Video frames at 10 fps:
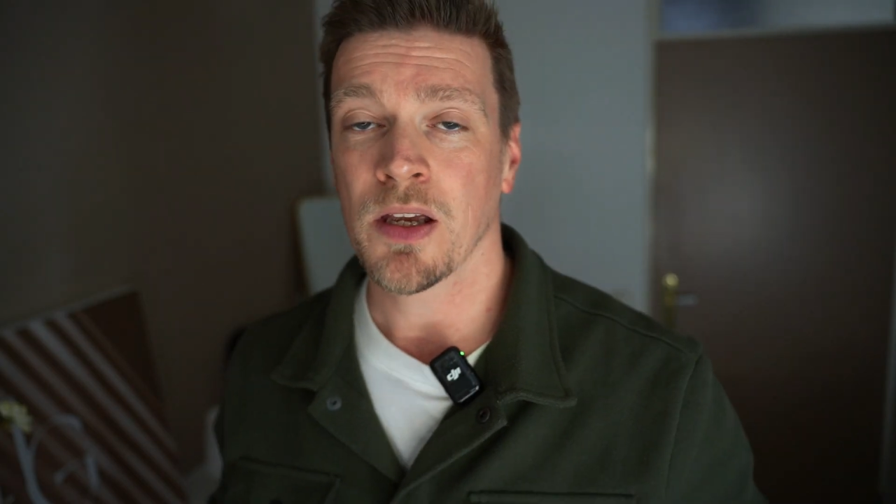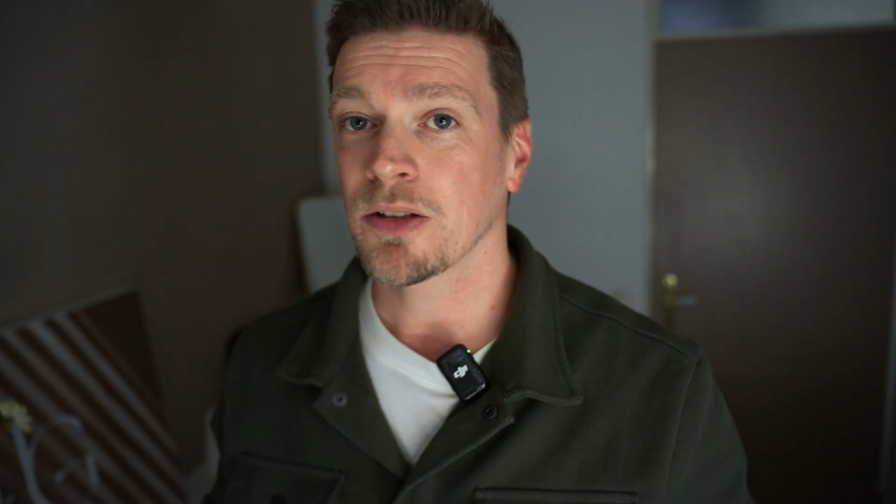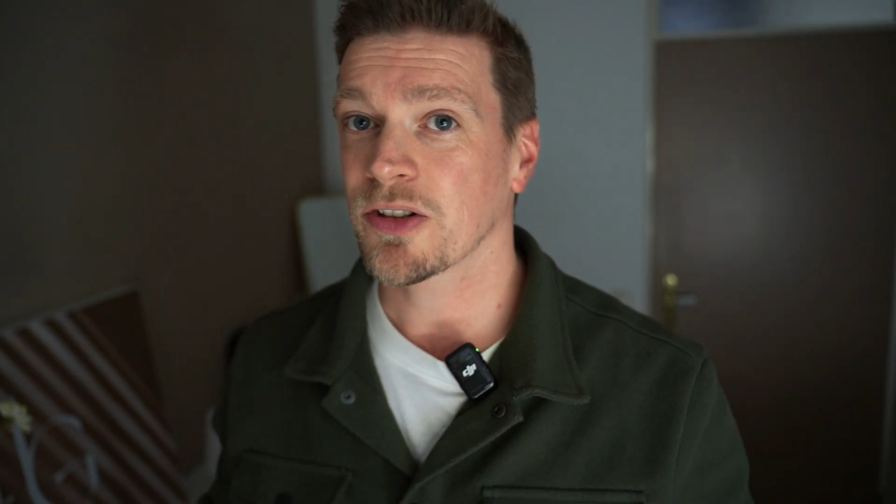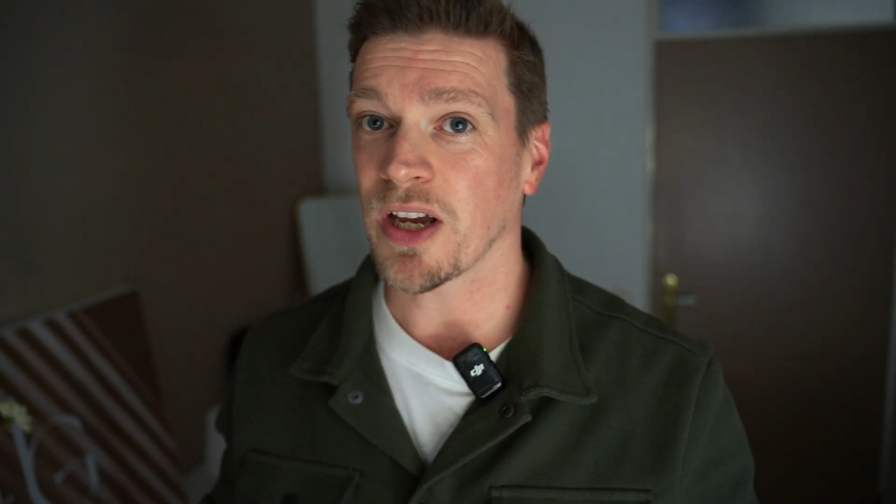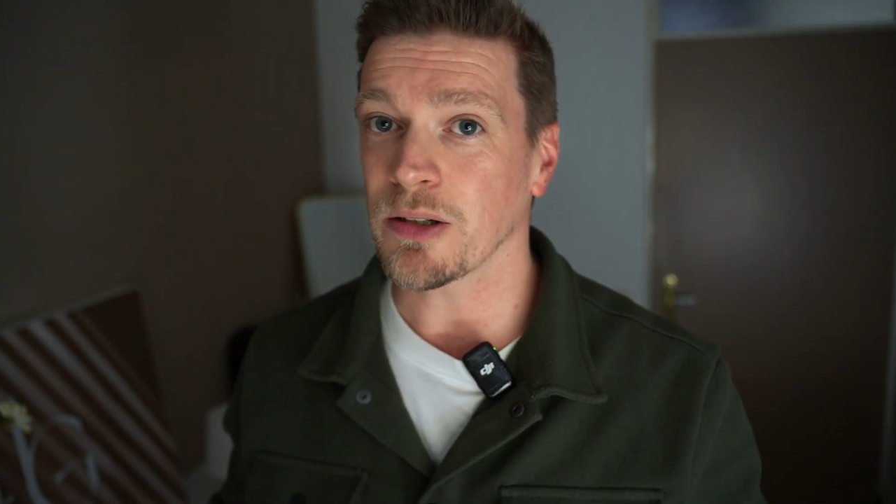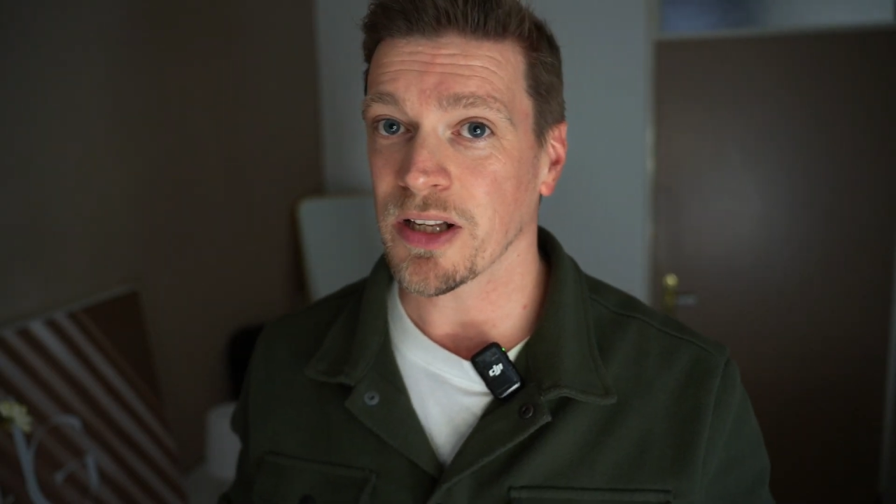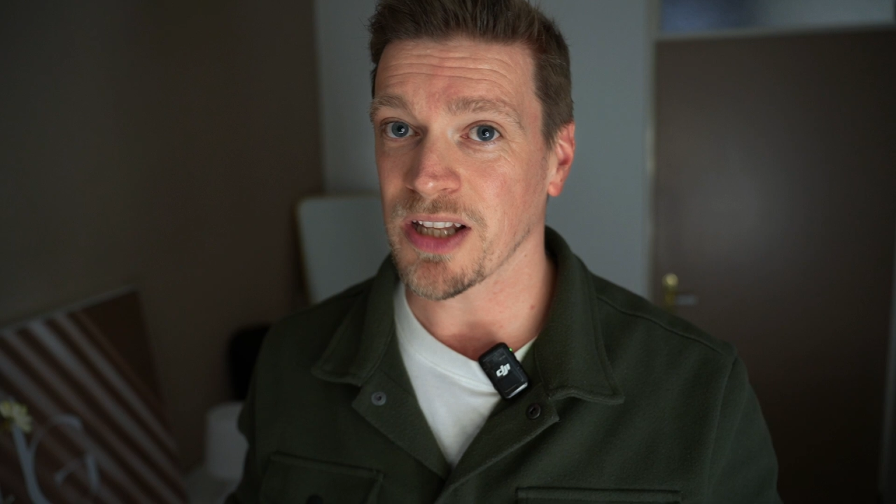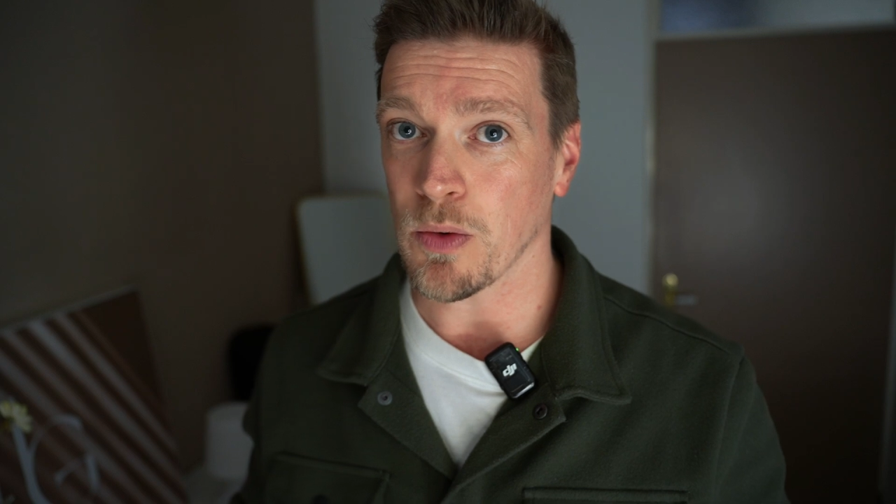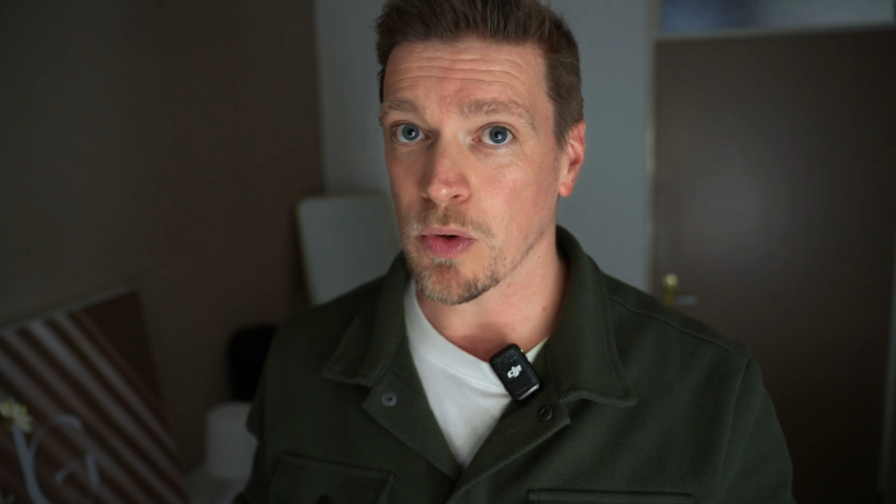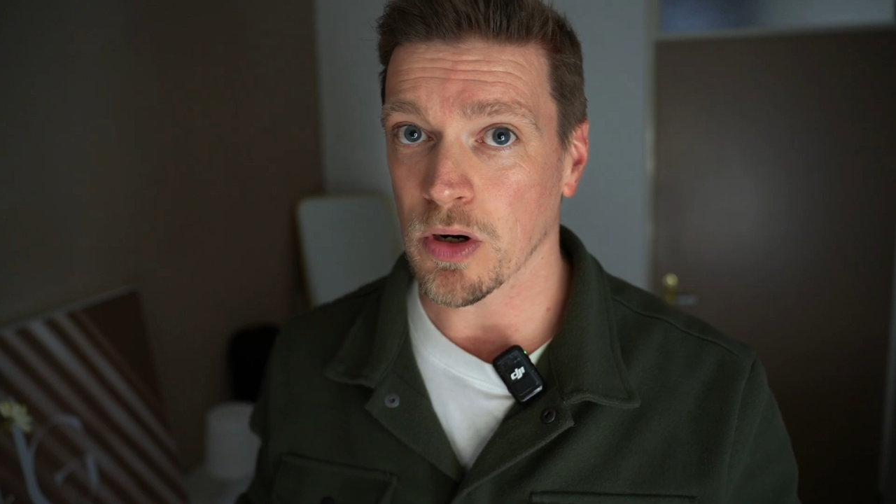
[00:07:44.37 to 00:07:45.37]
So how does
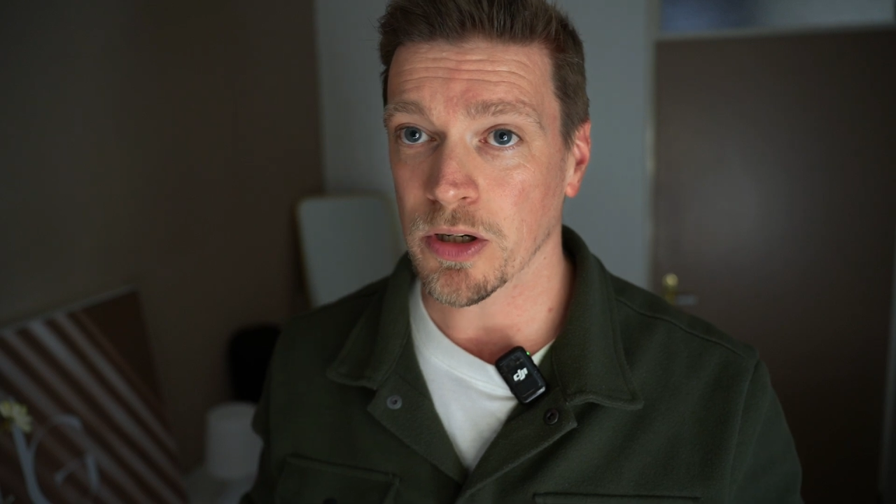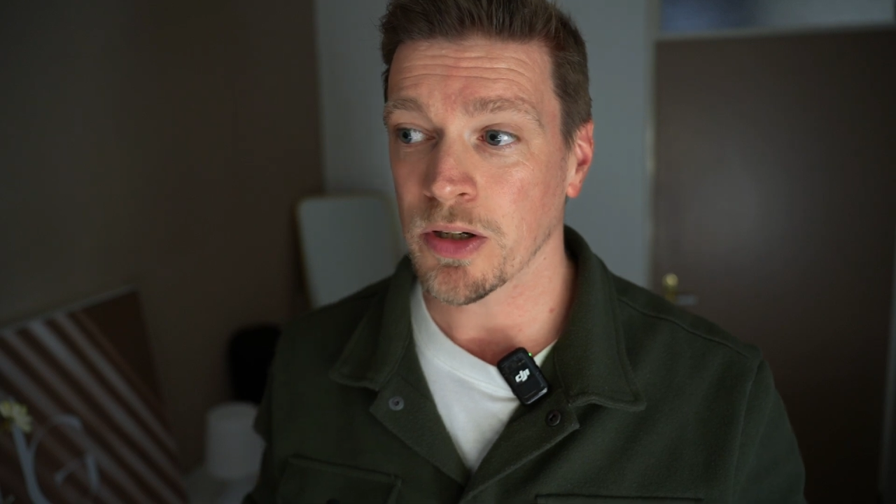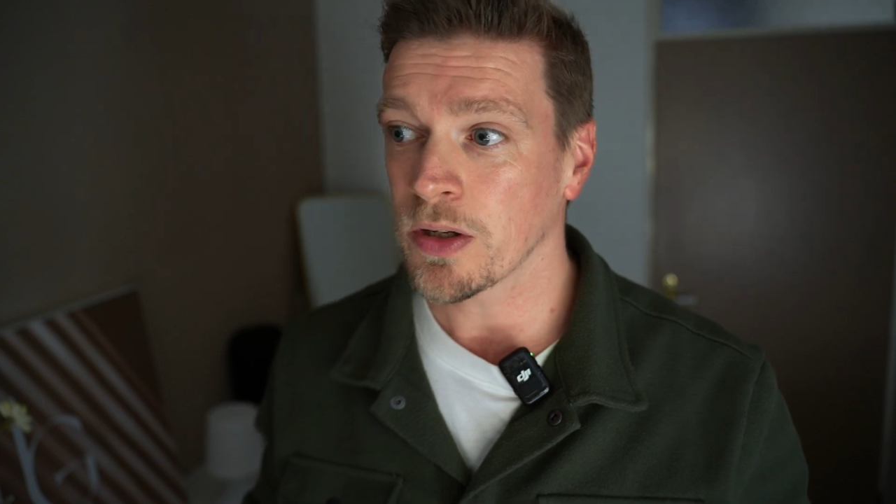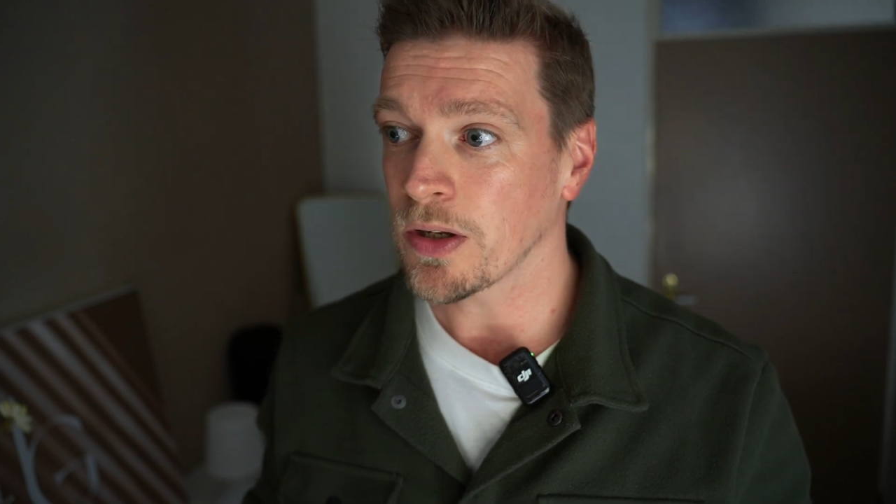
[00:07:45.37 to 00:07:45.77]
that work?